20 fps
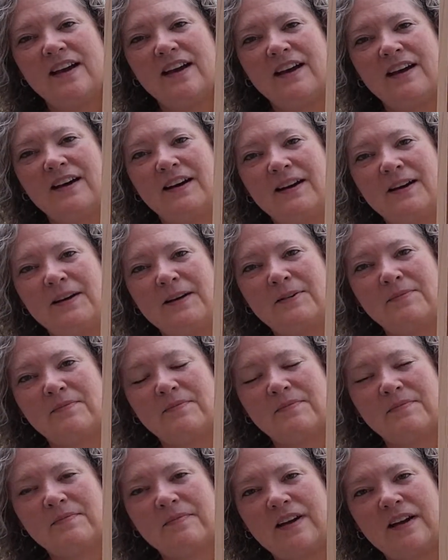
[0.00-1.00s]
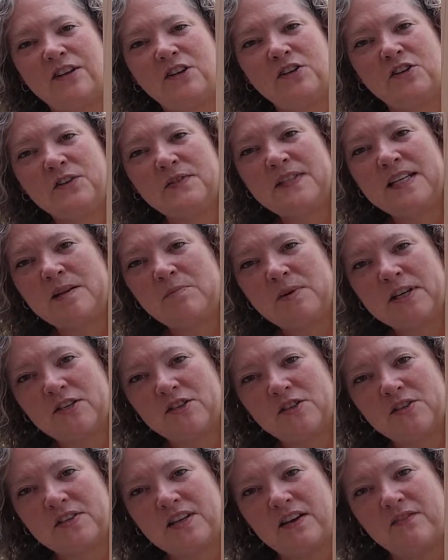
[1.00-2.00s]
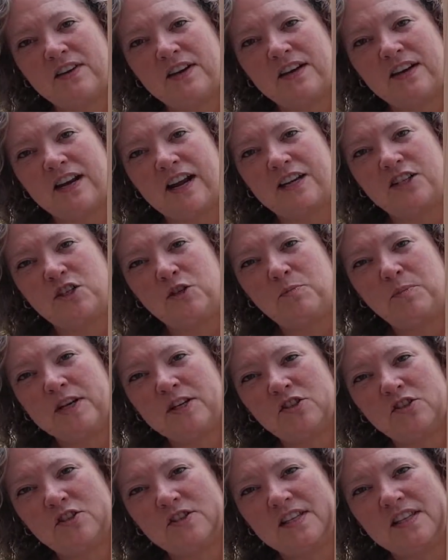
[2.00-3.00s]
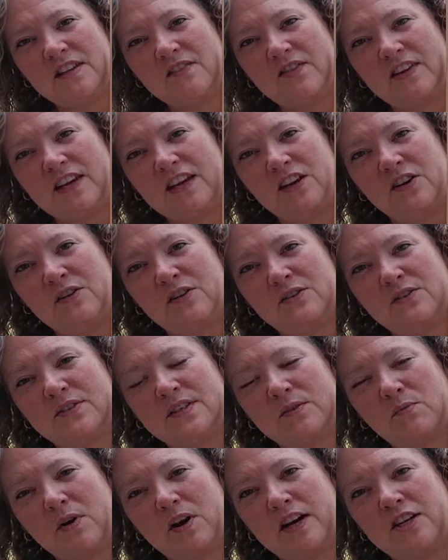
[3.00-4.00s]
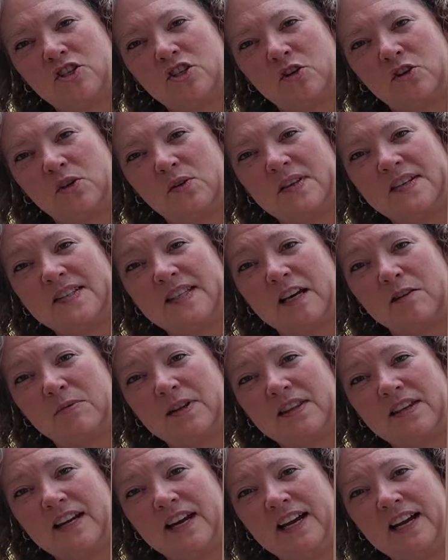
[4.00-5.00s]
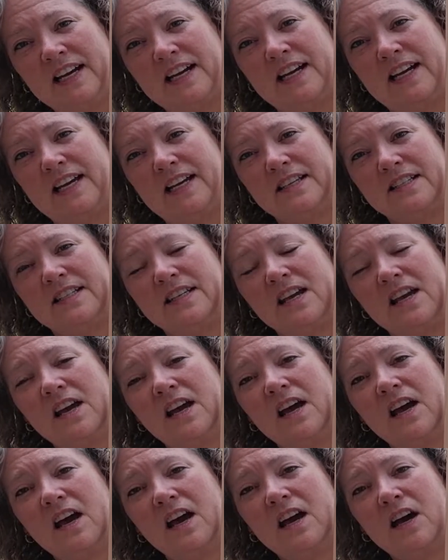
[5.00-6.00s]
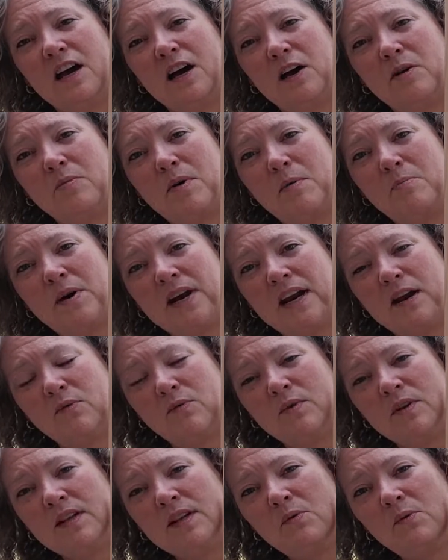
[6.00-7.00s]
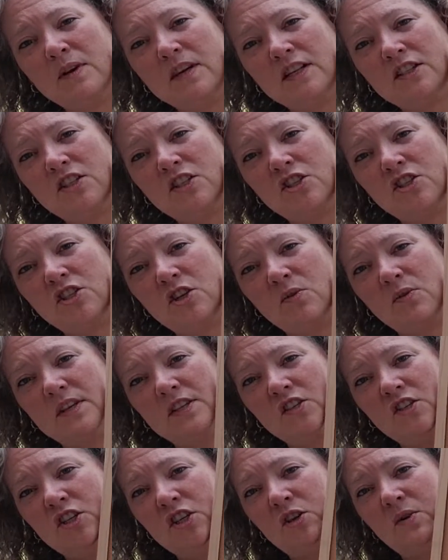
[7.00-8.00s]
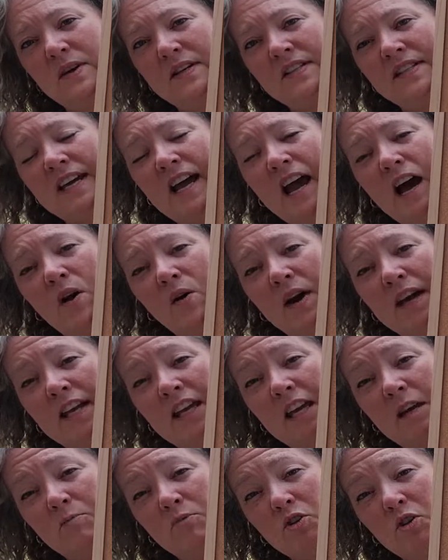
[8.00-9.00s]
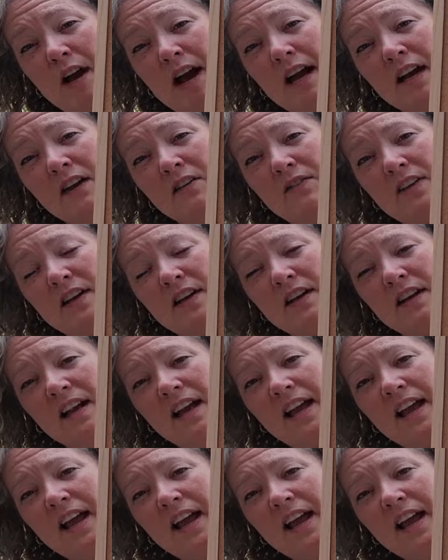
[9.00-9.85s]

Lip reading: I know you've seen pictures of it. I do pictures in the videos where I show you the segment that I hiked. But I really wanted to show this to you as to how I keep track of it.